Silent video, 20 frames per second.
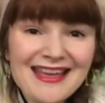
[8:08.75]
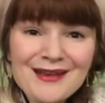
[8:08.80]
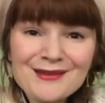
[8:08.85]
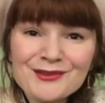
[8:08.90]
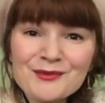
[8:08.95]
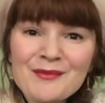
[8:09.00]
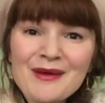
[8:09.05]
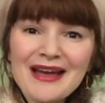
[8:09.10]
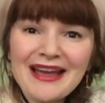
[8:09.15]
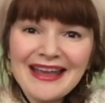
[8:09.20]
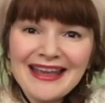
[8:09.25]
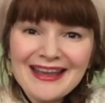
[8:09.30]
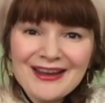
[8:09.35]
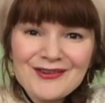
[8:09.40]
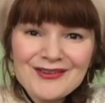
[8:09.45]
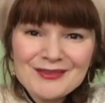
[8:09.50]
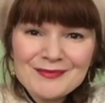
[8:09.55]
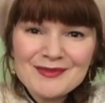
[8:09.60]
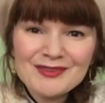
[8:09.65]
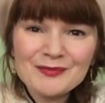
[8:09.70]
those are my
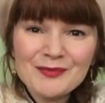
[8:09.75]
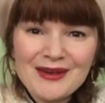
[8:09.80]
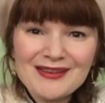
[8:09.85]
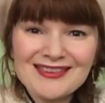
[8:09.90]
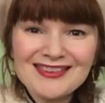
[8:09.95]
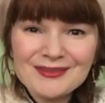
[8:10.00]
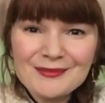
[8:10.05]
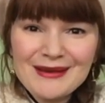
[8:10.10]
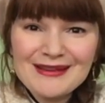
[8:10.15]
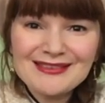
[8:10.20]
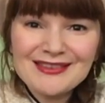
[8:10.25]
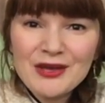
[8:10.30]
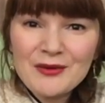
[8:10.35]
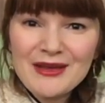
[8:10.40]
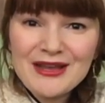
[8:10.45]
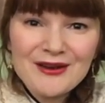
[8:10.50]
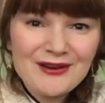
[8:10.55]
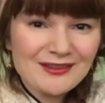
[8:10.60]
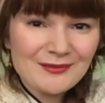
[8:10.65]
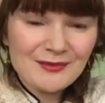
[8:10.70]
Christmas presents, my
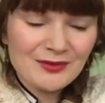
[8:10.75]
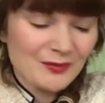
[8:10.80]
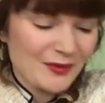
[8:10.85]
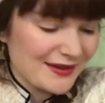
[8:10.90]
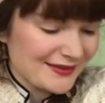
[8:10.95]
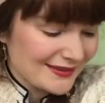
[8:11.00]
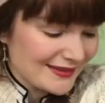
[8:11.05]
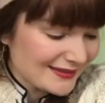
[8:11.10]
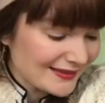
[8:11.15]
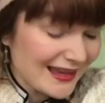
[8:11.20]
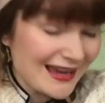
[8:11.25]
sewing Christmas presents.